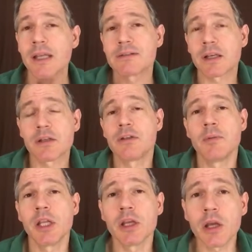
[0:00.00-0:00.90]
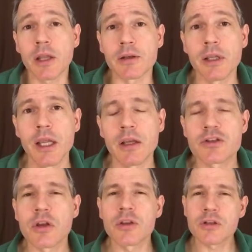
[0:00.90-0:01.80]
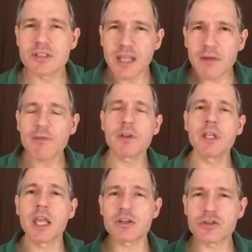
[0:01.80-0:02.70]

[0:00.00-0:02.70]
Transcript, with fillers: it's not going to do me any good. So there's definitely a